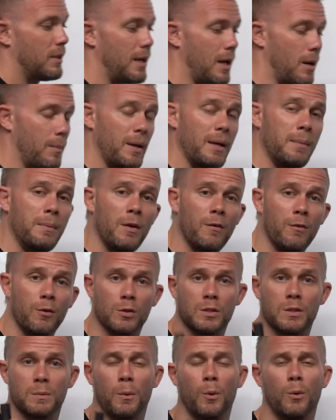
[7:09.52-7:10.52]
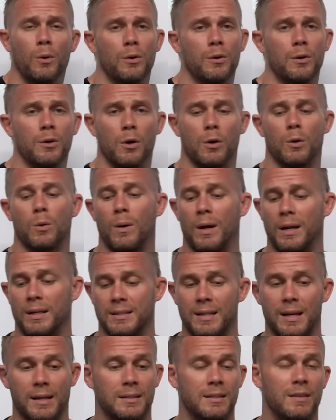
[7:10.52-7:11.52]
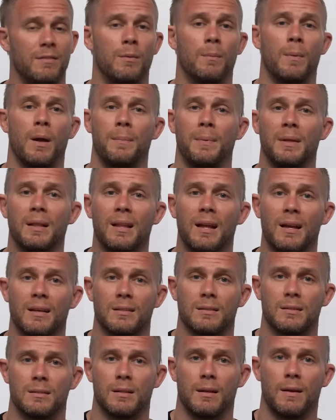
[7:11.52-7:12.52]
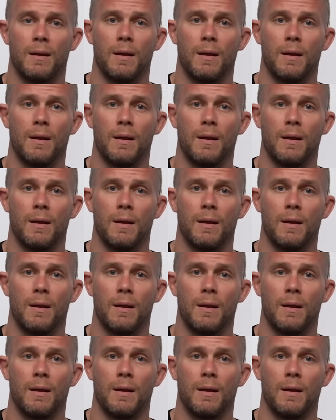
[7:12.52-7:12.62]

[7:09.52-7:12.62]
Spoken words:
Now, maybe if you're smaller and not quite as active, it might be less.